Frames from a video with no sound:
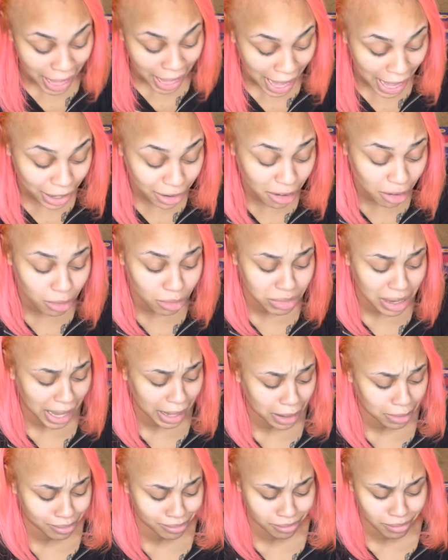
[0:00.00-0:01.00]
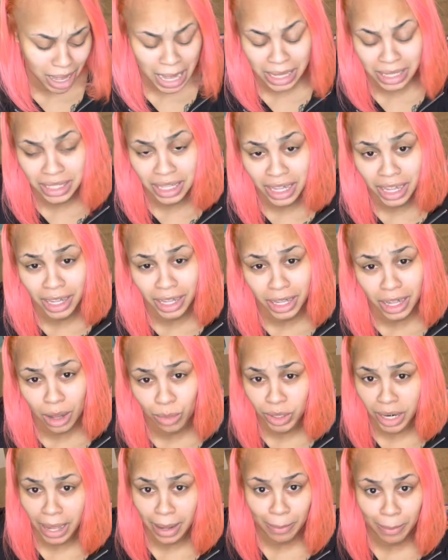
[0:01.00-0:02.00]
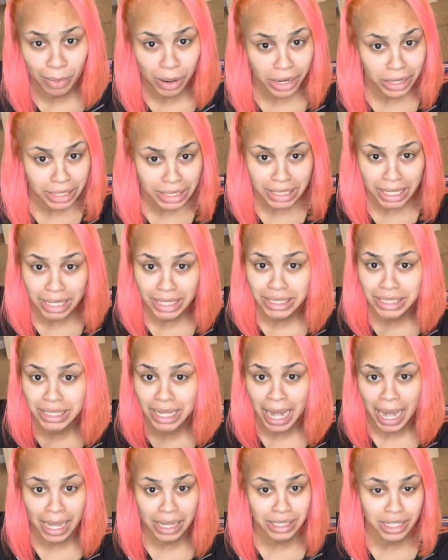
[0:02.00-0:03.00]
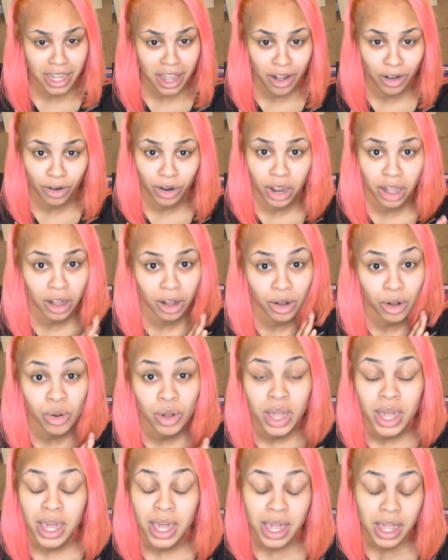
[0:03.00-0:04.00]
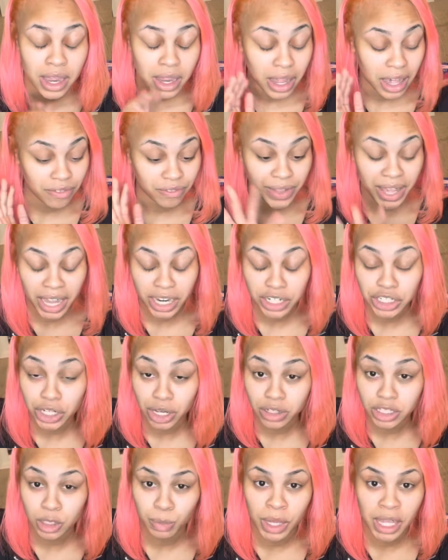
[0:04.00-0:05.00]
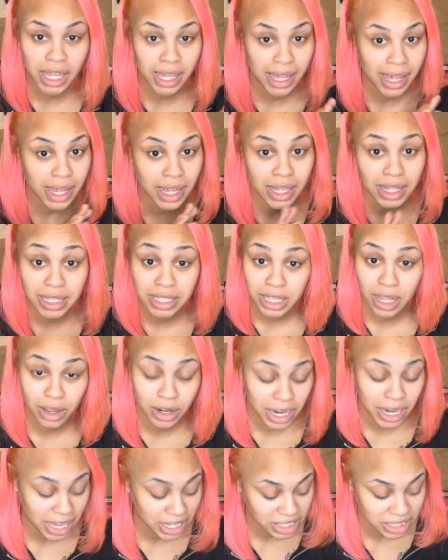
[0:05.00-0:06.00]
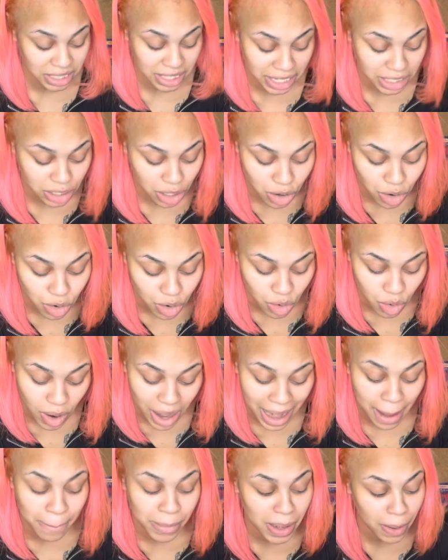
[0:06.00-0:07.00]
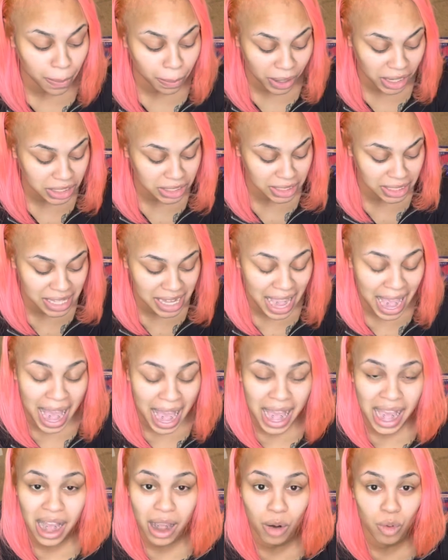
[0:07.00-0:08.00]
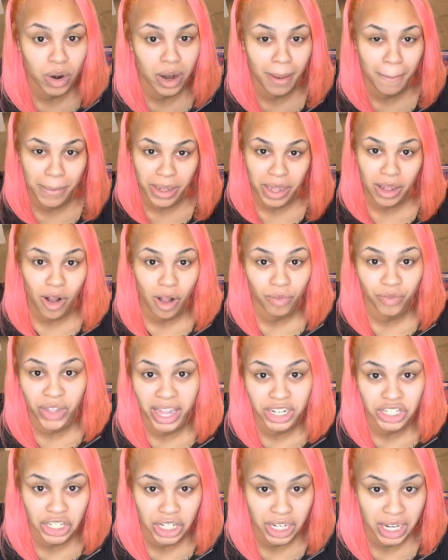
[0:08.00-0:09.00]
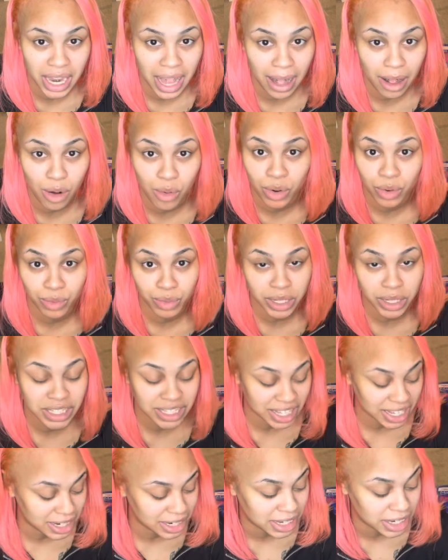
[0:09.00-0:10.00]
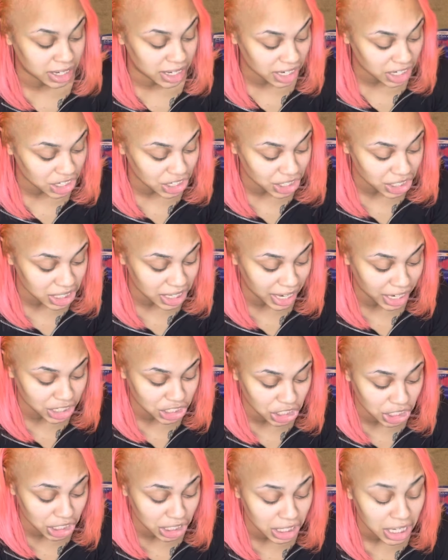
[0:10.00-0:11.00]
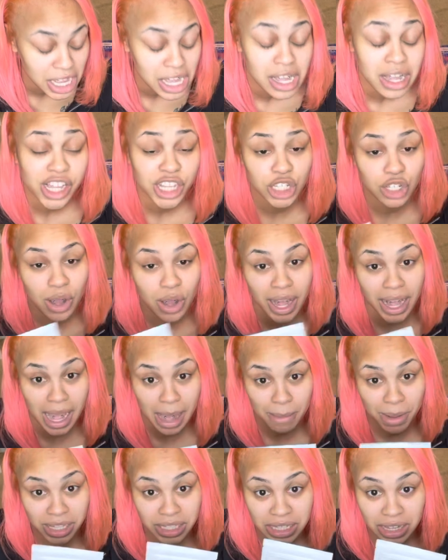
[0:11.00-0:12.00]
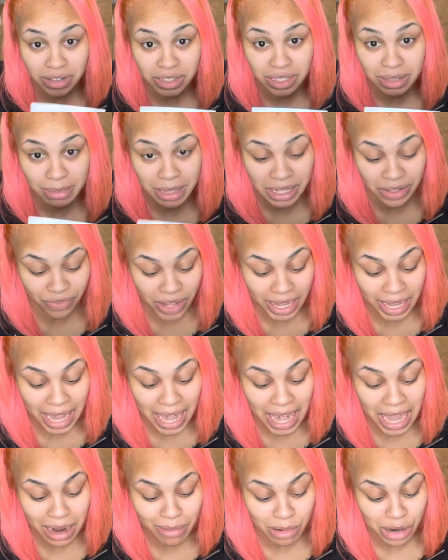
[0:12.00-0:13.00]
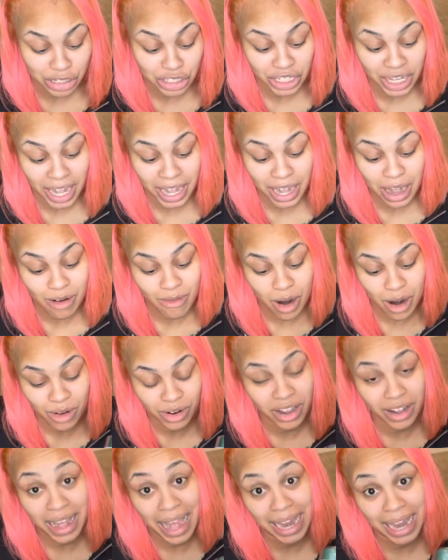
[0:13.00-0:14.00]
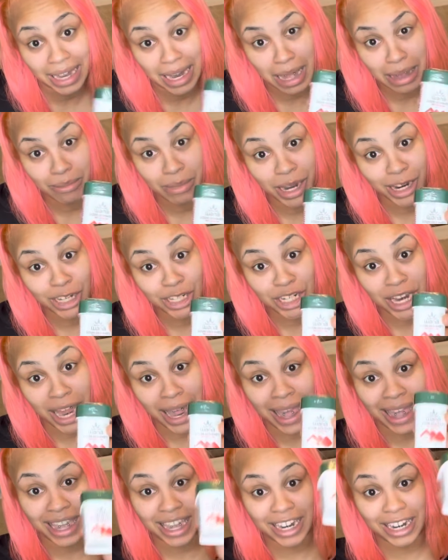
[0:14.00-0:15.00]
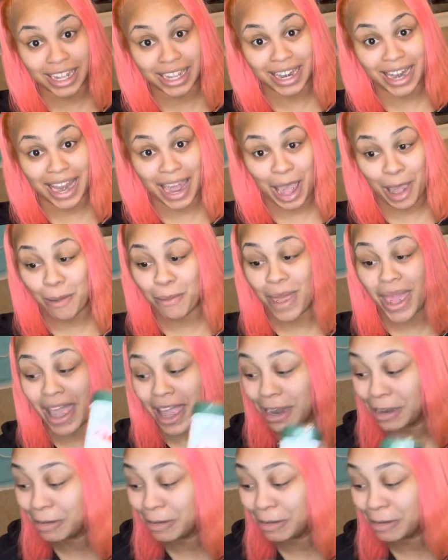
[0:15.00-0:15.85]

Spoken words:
I know, like, my thing come with, like, Percocets and Oxycodone. If that's your speed, that's cool. Me, personally, I don't want to be off that shit. I don't want to risk getting an addiction to that shit. So I got myself some motherfucking edibles. You can't go wrong with no goddamn Mary Jane. Can I get an amen?